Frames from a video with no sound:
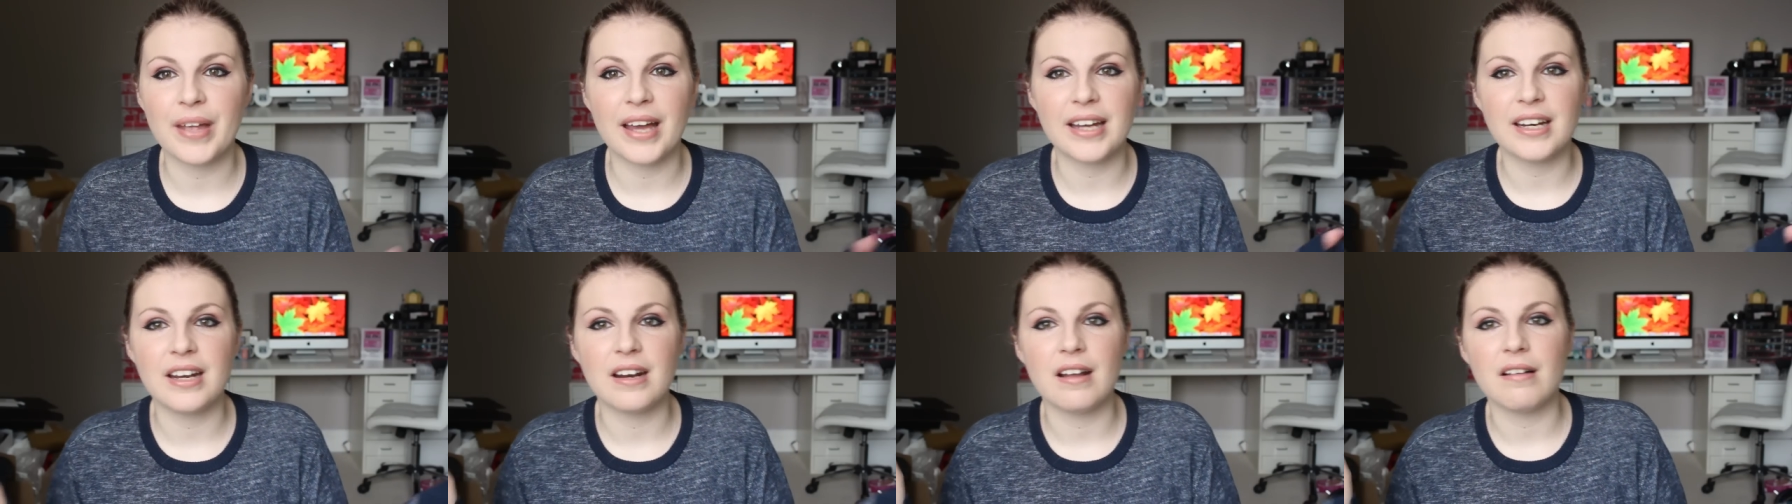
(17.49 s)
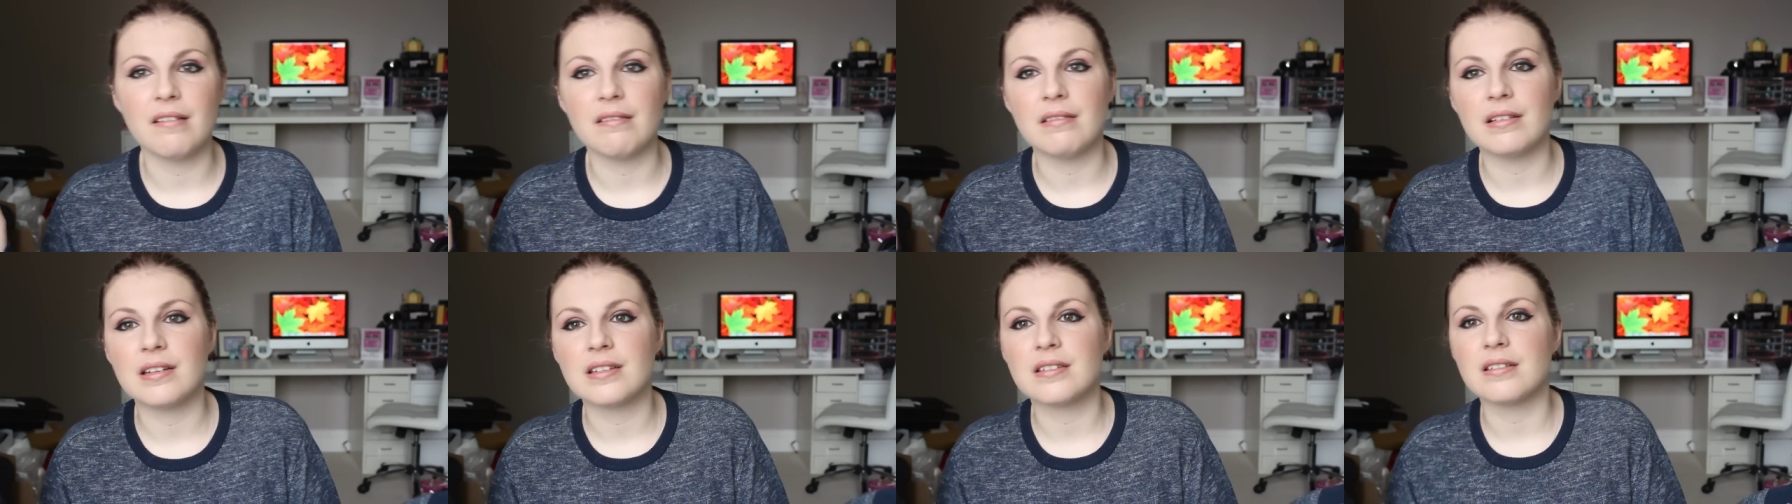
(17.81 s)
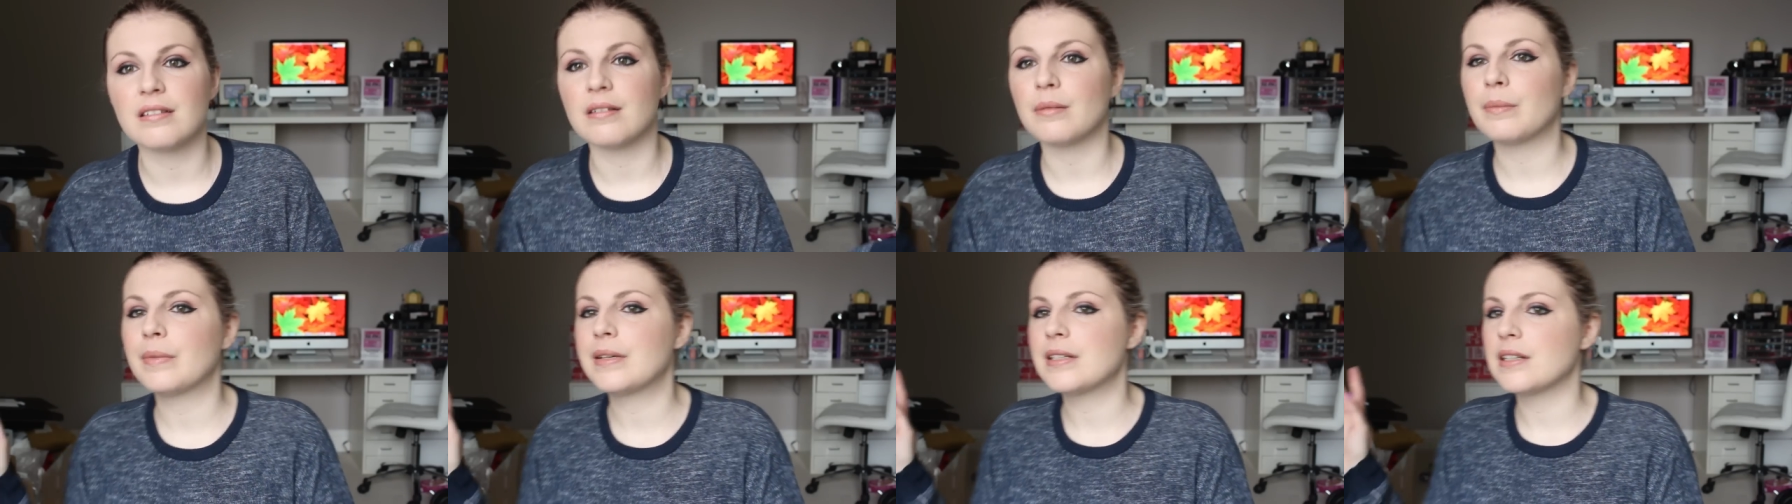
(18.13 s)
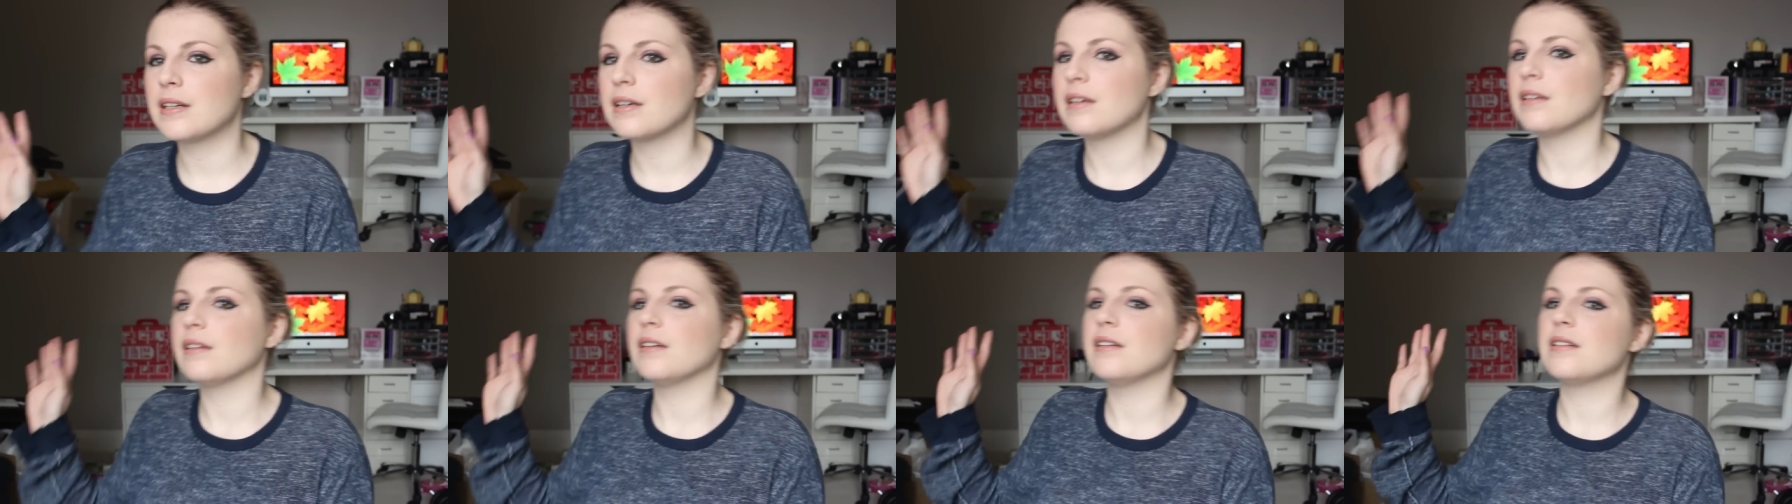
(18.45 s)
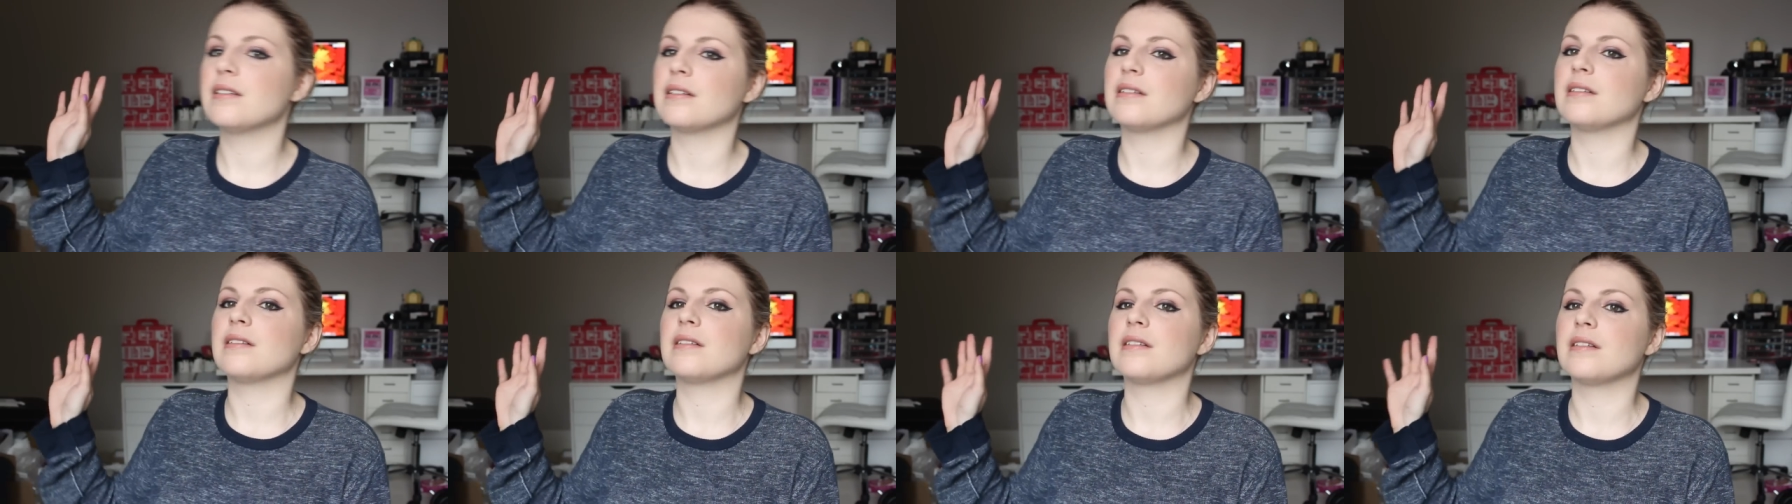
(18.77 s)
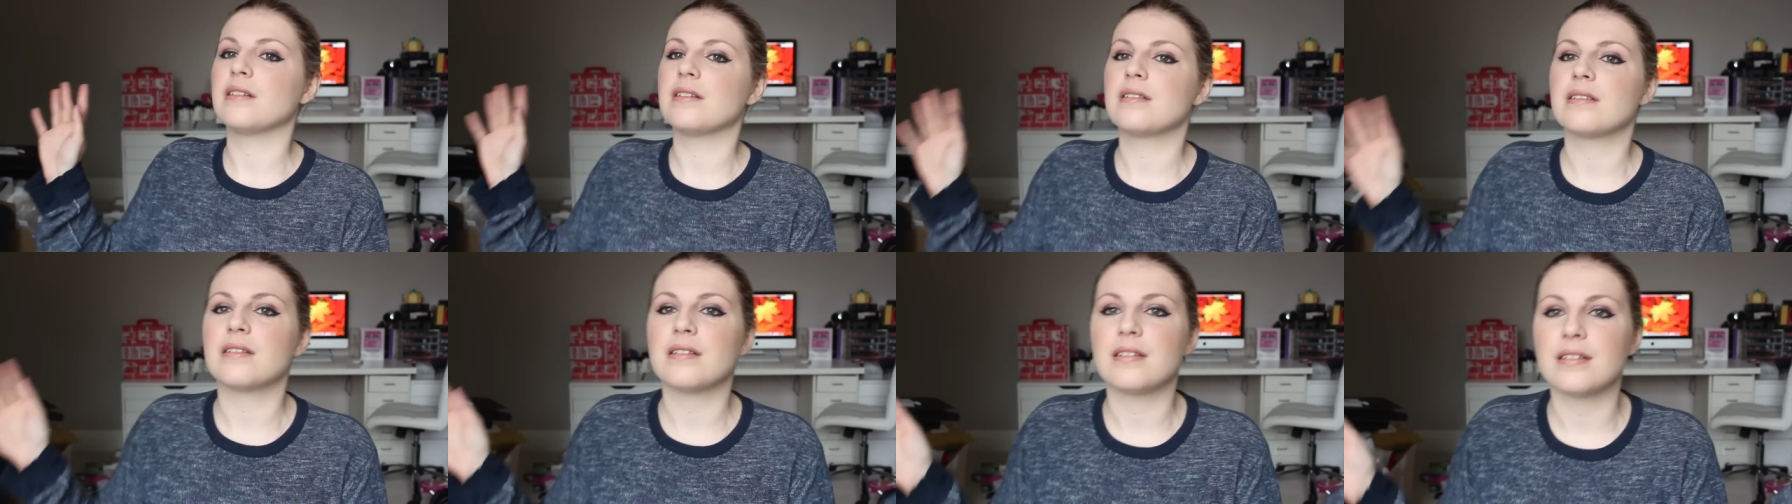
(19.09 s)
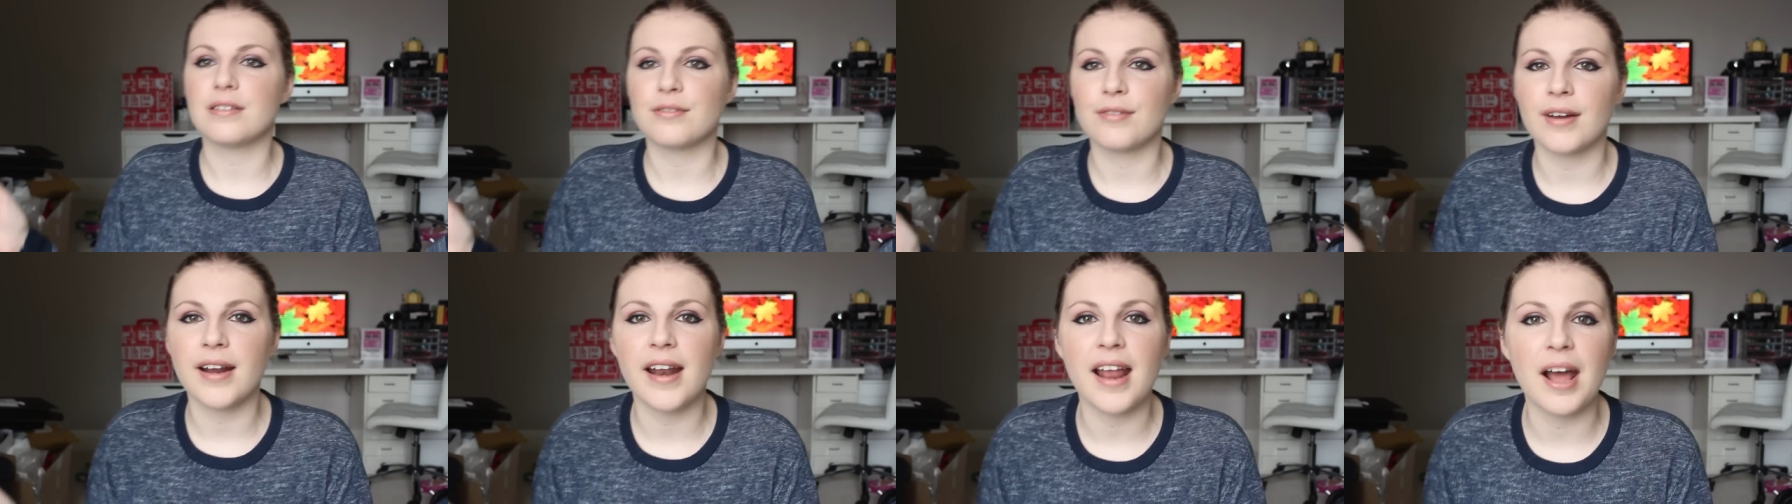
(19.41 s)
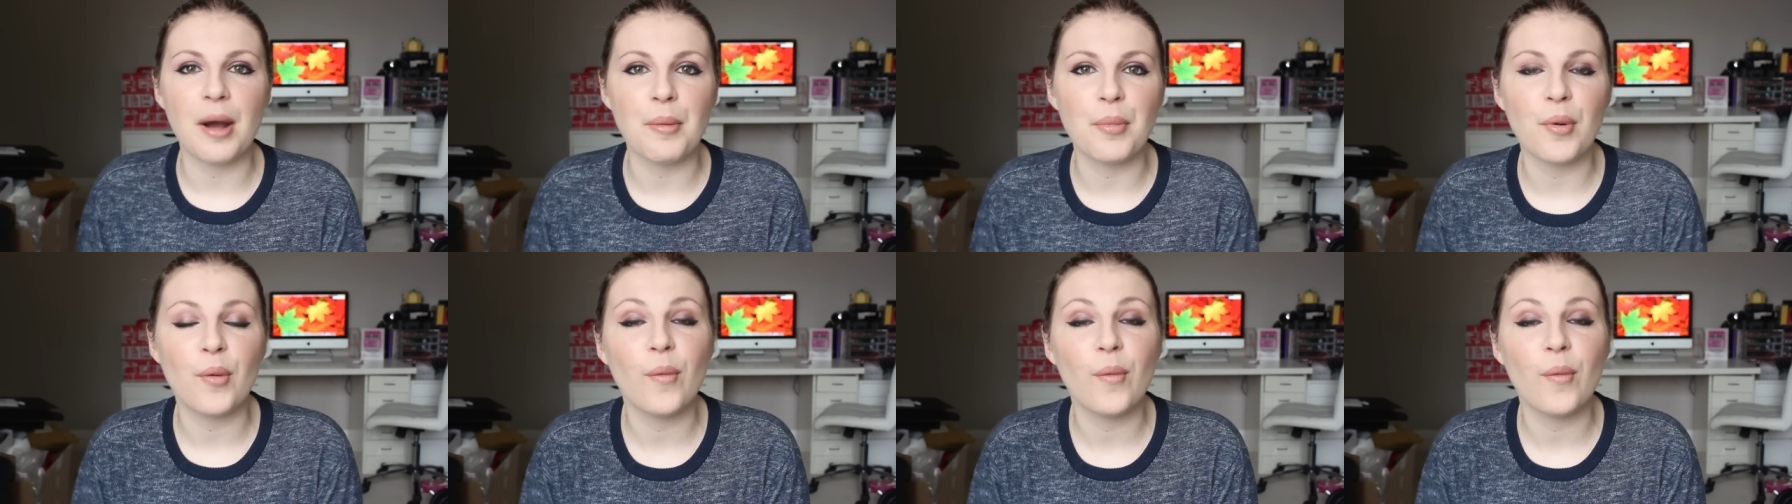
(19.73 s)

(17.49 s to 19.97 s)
I know it's not particularly tidy as it is right now,